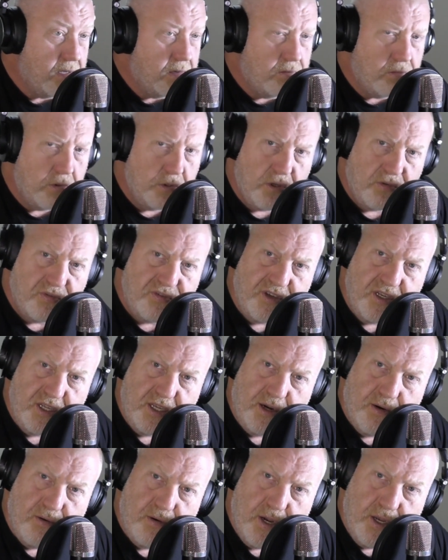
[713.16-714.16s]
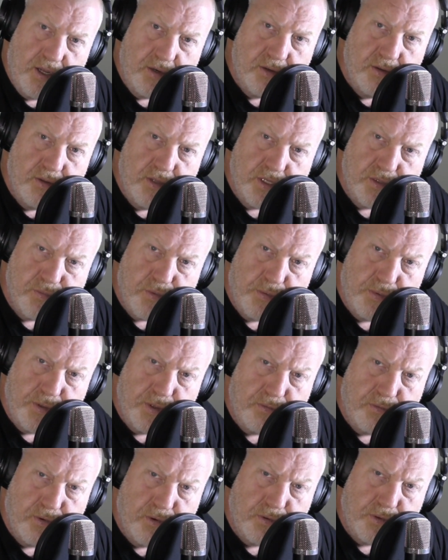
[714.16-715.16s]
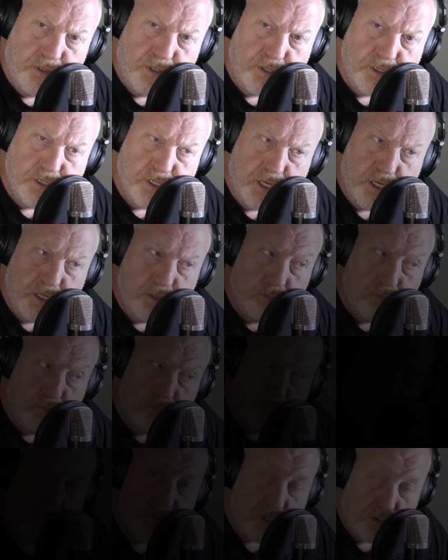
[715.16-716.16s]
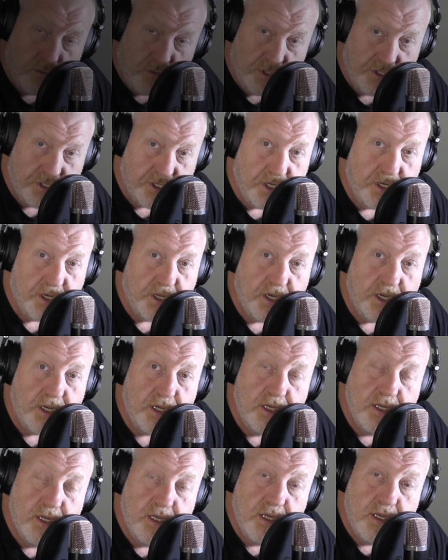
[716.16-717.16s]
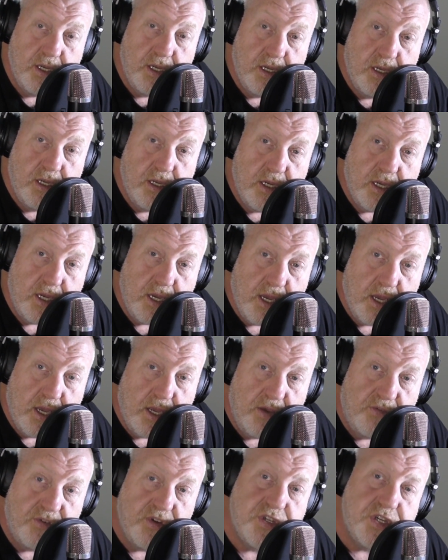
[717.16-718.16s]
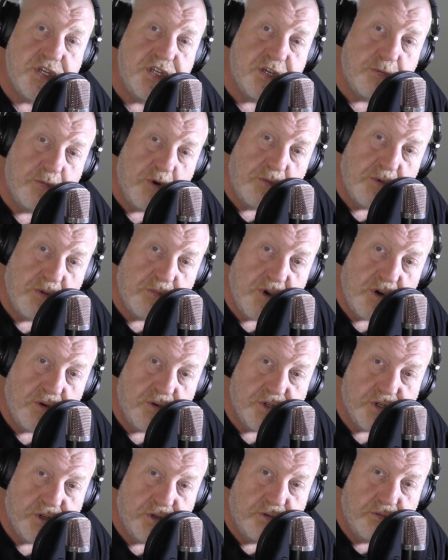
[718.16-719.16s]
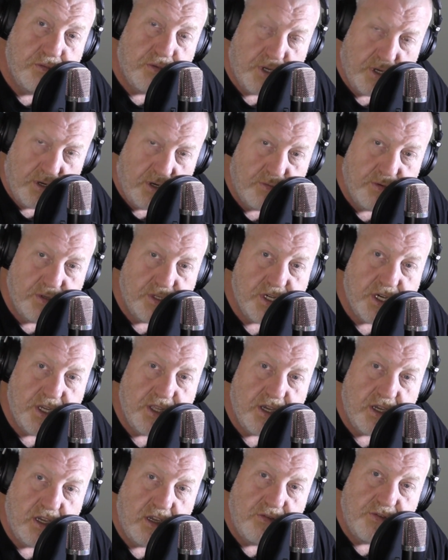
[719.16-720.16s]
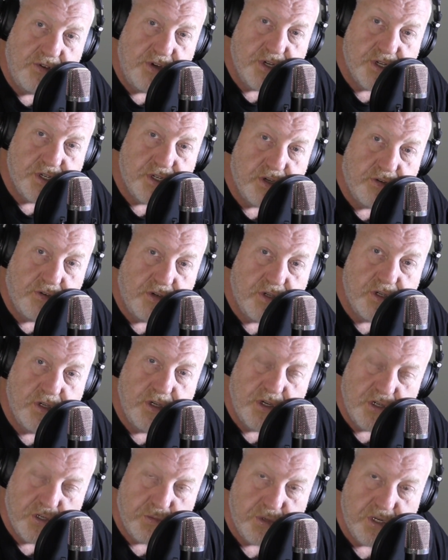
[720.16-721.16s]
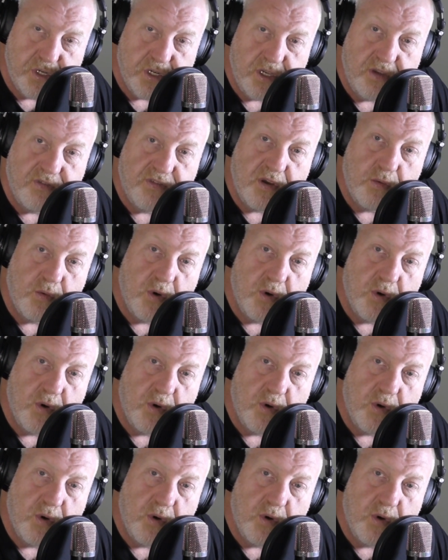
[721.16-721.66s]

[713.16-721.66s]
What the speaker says: Well, not fiddling around, that's probably the wrong thing to say. So on Sunday, if you see someone with medals on, go up and say thank you for your service, especially if they're